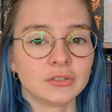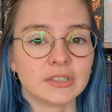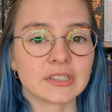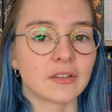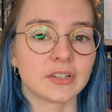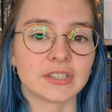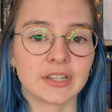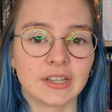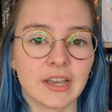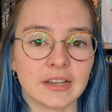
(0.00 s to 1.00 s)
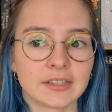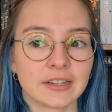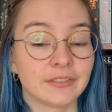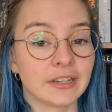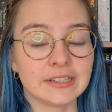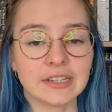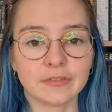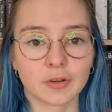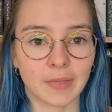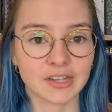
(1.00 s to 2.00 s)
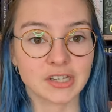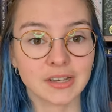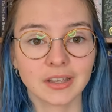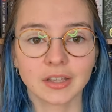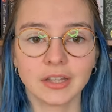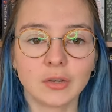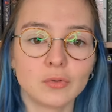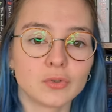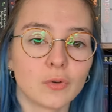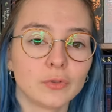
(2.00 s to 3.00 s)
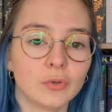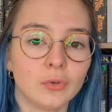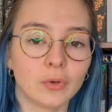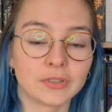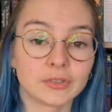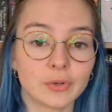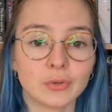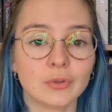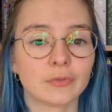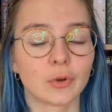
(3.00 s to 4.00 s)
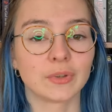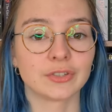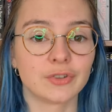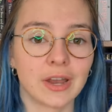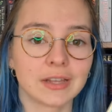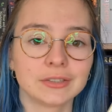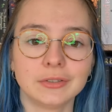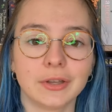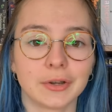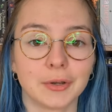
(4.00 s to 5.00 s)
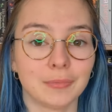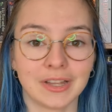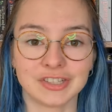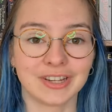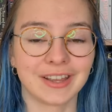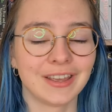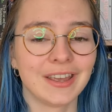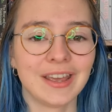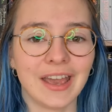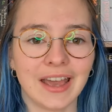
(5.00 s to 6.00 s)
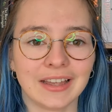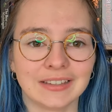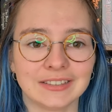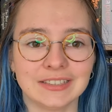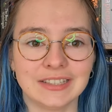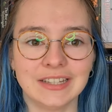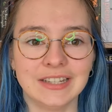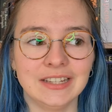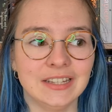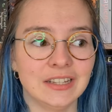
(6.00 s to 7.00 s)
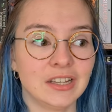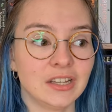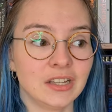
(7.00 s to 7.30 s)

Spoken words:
discovers he has an affinity for magic. He goes off to a school for wizardry to learn magic and he